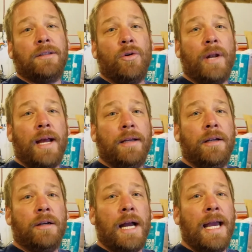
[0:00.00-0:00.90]
going on
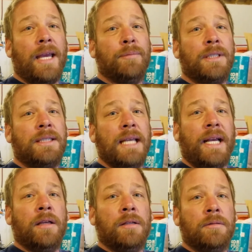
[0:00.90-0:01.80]
here. I am
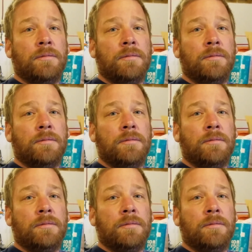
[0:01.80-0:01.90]
sick.